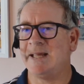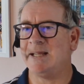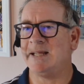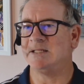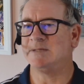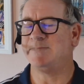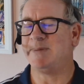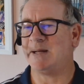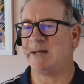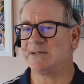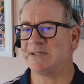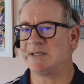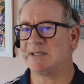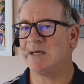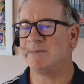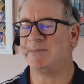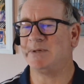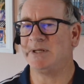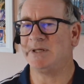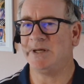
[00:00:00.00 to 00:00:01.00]
It's bouncing
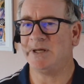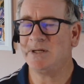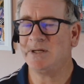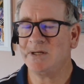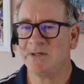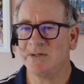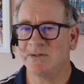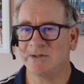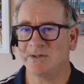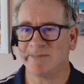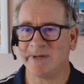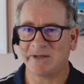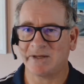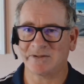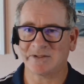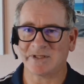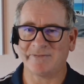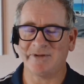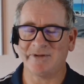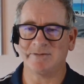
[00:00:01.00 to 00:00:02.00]
up again. So
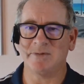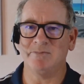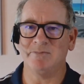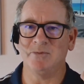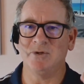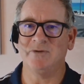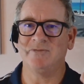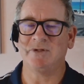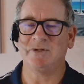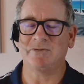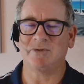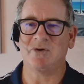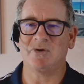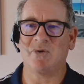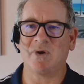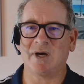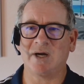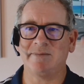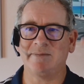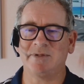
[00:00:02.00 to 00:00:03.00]
Microsoft has been moving the
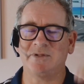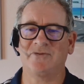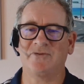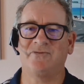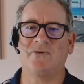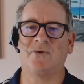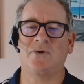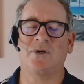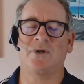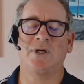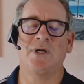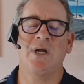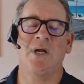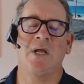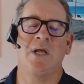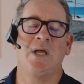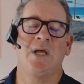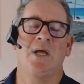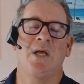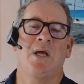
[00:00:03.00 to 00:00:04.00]
requirements for
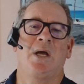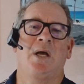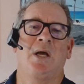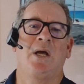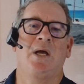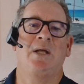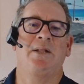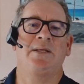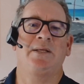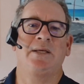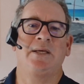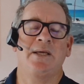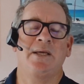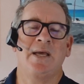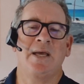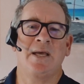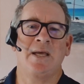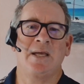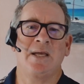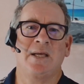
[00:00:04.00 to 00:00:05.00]
the
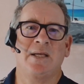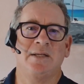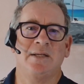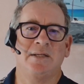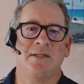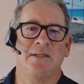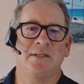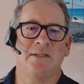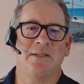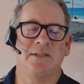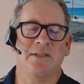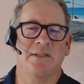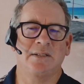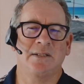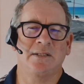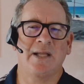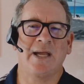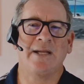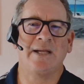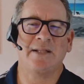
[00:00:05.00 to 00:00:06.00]
EA, and in
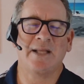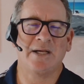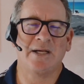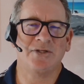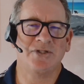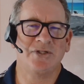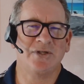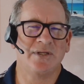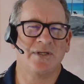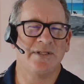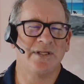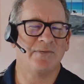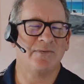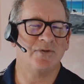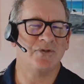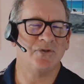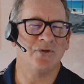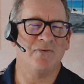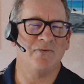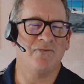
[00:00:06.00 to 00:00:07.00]
late last year, I think it
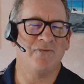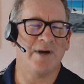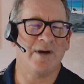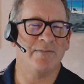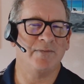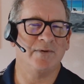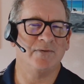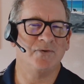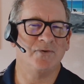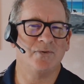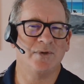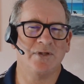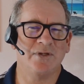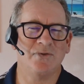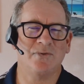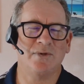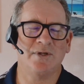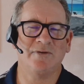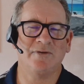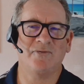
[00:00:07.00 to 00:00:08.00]
was November of
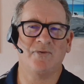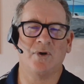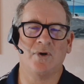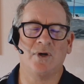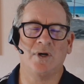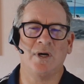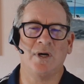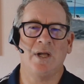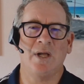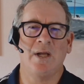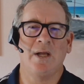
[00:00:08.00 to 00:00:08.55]
2024,